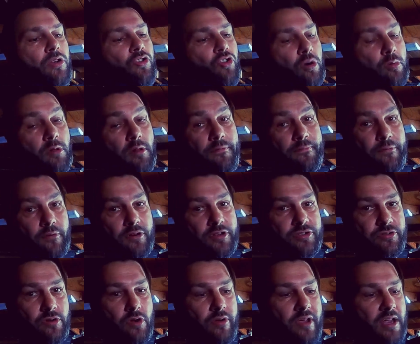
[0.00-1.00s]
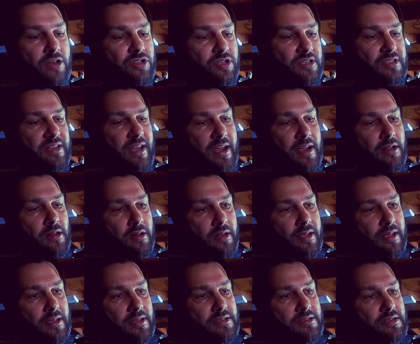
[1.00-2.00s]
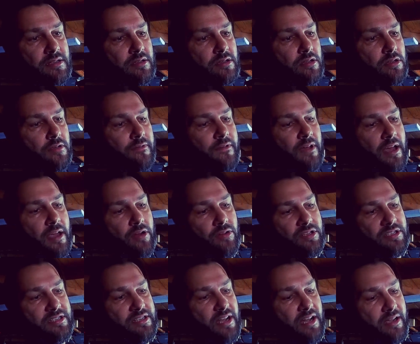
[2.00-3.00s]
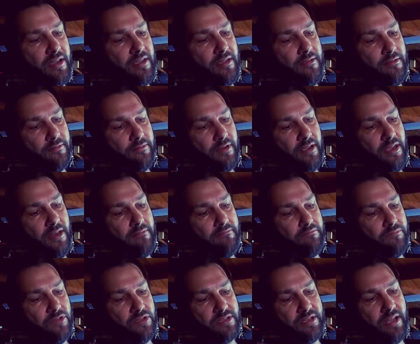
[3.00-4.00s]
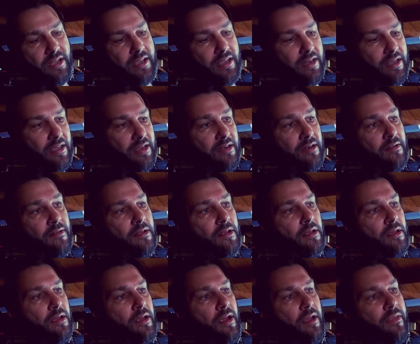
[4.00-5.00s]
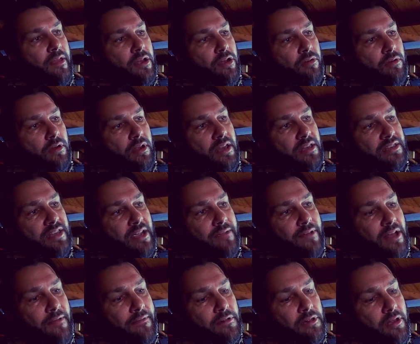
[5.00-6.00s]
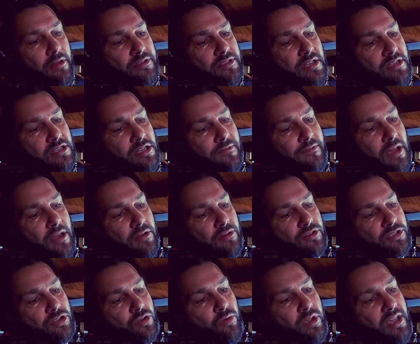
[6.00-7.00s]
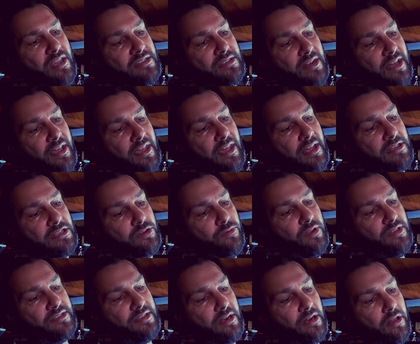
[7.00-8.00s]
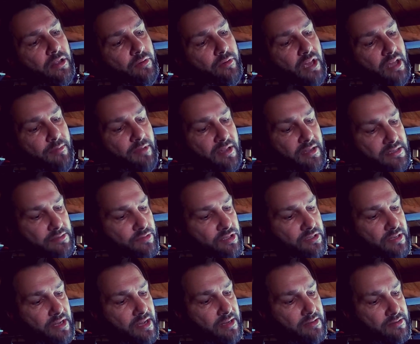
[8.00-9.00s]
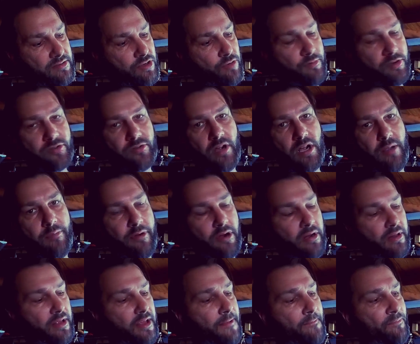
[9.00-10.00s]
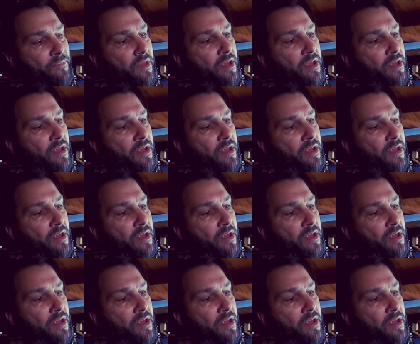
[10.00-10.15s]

Normal four-stroke engine cycle is you've got your suck, right? You suck it in, and then your intake valve closes, you've got your squeeze, and I can't squeeze that all the way because I'm just not super strong apparently.